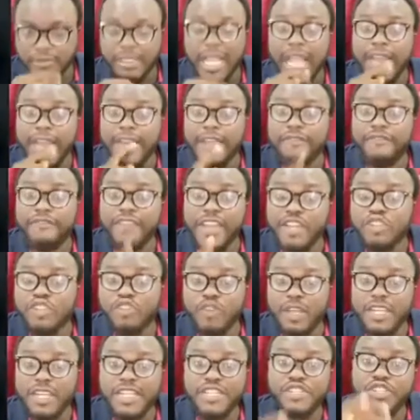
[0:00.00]
And
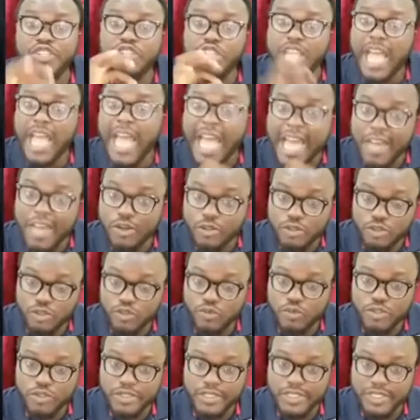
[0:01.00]
eventually, a child
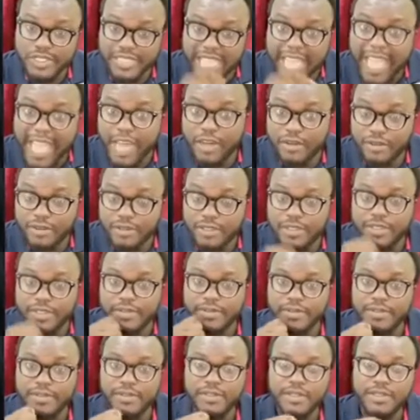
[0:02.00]
was sowed,
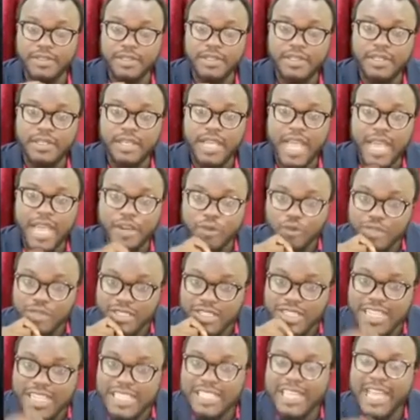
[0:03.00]
and it
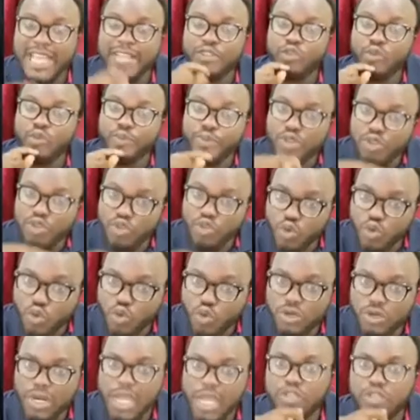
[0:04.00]
was later to be
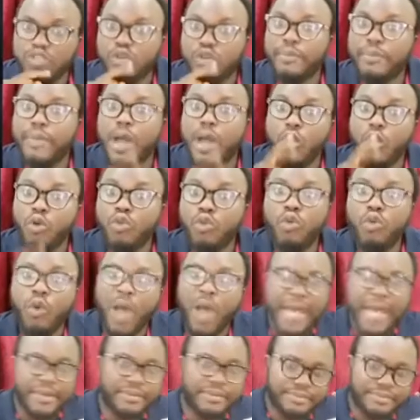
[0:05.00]
known as
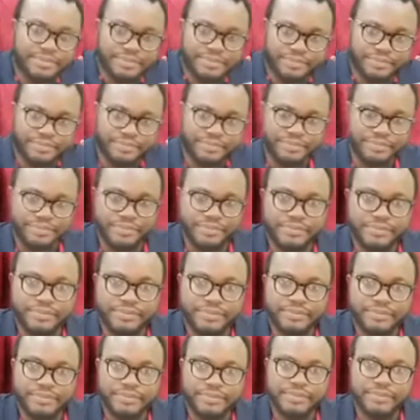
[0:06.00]
Obaolua.
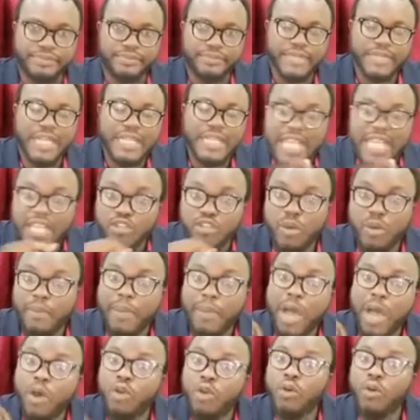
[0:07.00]
And that
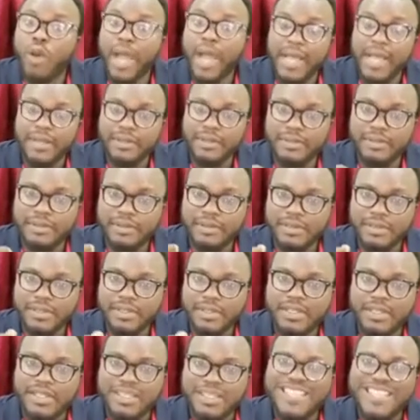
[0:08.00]
Obaolua
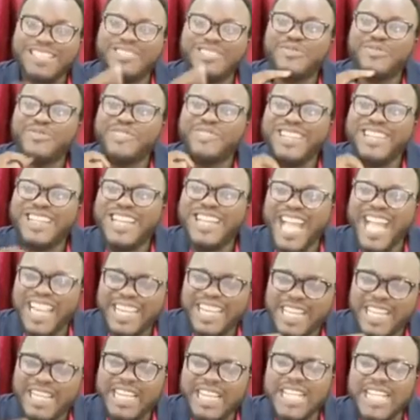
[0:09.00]
is
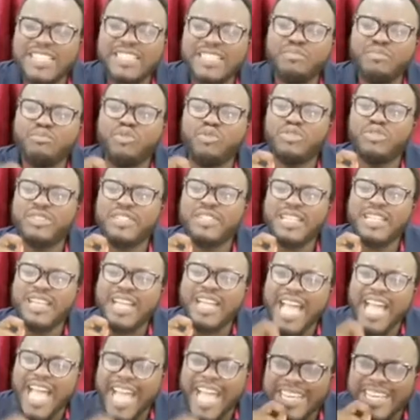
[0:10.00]
regarded as the most
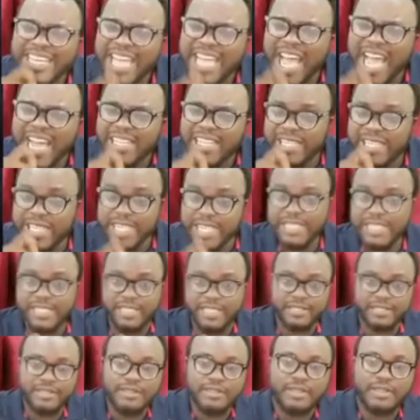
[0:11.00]
kind-hearted
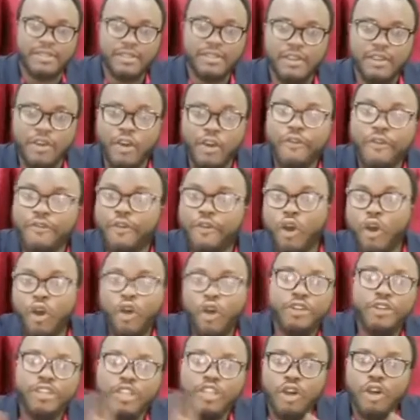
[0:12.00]
of
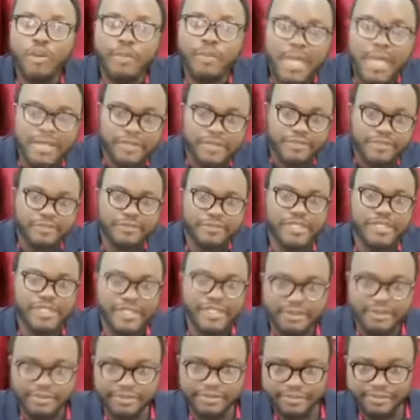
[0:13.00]
all the Obas of
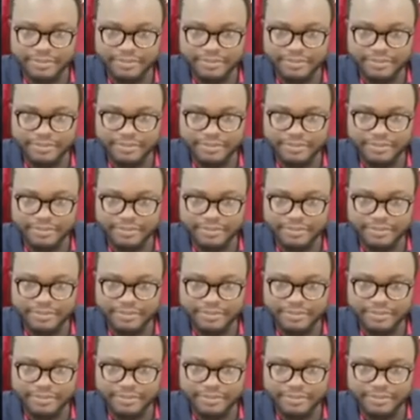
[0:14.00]
Benin.